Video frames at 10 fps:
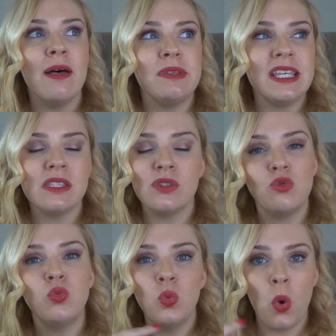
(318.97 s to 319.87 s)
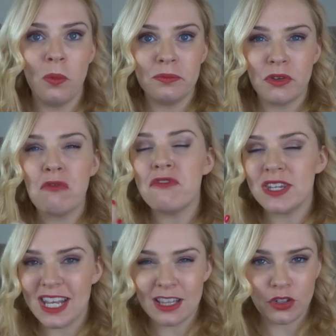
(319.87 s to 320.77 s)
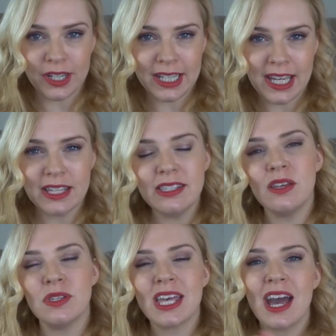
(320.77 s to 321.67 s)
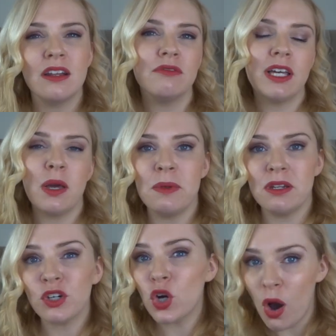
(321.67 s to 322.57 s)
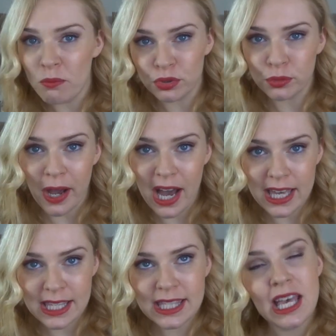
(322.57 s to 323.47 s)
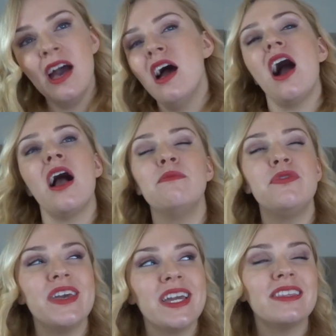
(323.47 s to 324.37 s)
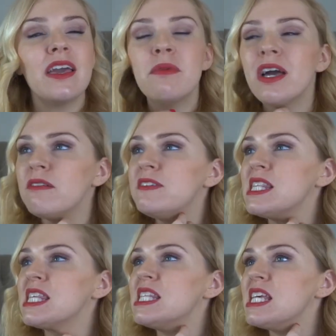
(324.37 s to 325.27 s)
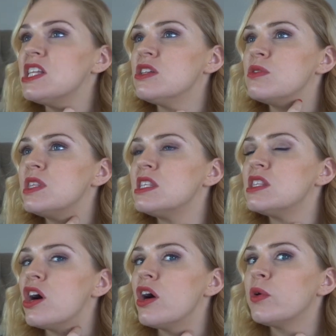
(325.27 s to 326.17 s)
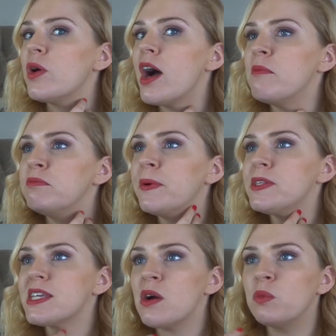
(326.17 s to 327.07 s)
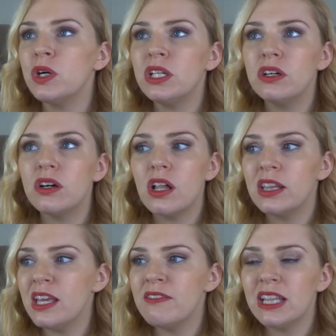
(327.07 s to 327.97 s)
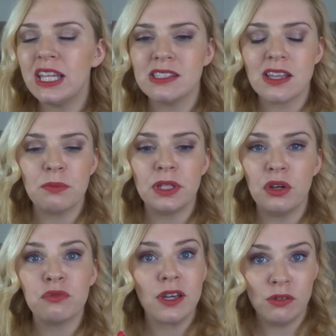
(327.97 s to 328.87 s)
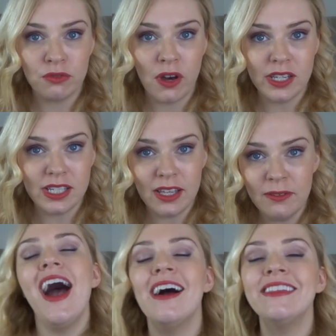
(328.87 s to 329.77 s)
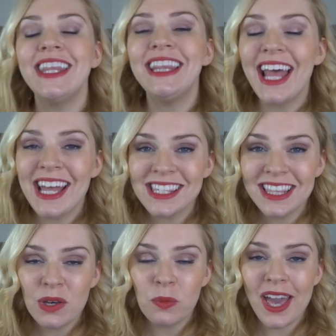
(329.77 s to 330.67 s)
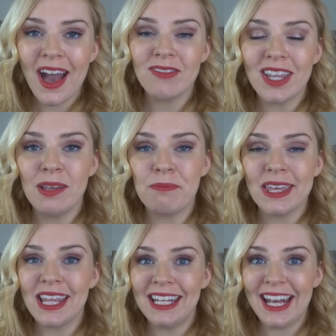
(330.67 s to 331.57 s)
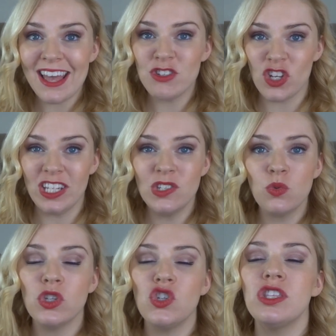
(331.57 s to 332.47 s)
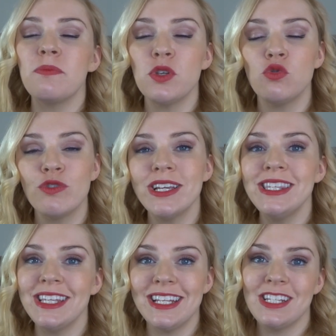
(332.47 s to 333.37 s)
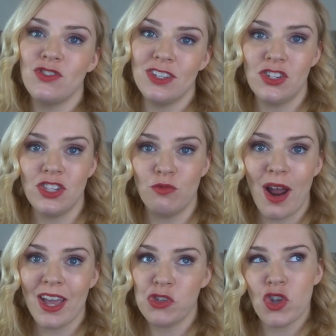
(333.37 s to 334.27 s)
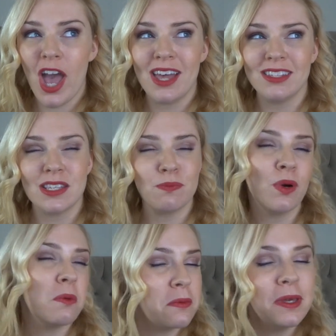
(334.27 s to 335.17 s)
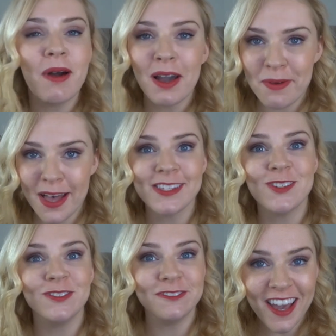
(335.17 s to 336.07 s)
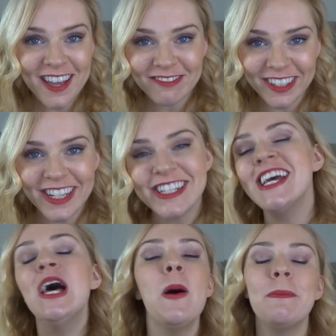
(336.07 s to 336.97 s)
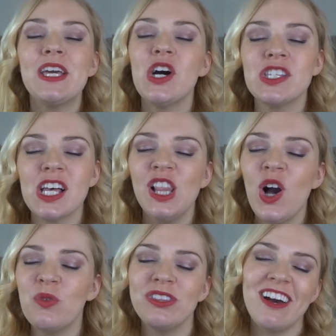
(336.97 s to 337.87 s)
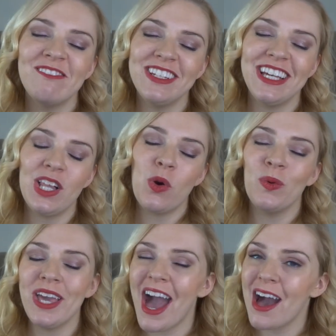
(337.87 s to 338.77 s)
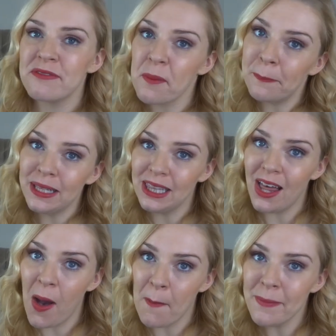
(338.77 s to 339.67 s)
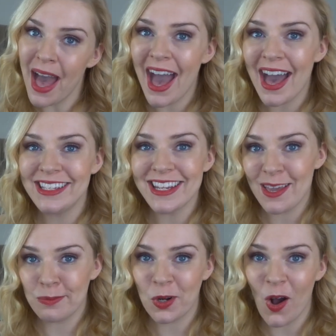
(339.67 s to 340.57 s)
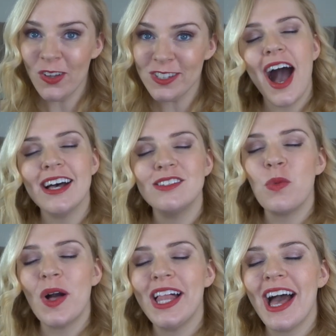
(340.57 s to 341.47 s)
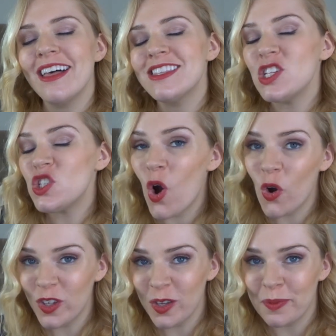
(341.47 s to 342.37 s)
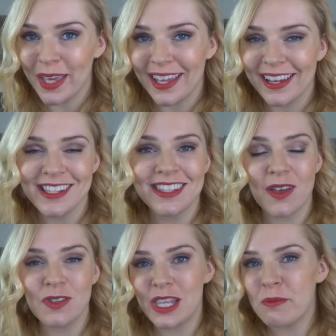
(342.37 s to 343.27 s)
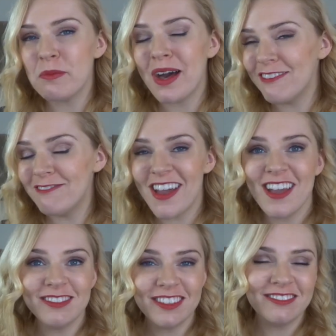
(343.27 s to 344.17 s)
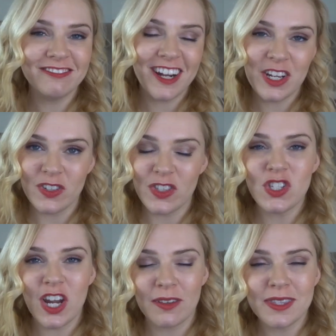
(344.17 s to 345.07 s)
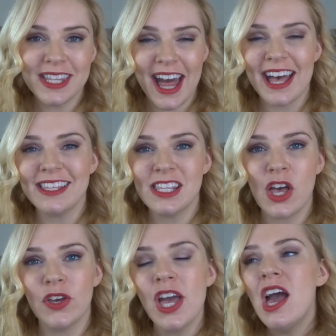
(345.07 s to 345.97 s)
its sort of warmth and vanilla-iness. So it's kind of like a bit of a compromise. I think they might have discontinued this though, but I will leave it linked down below if I can find it. And then lastly, we have Olympeia Legend, which is the most recent addition to the range and is probably my personal favorite because along with that vanilla, we have plum and apricot, as well as tonka bean. So some of my favorite fragrance notes there. So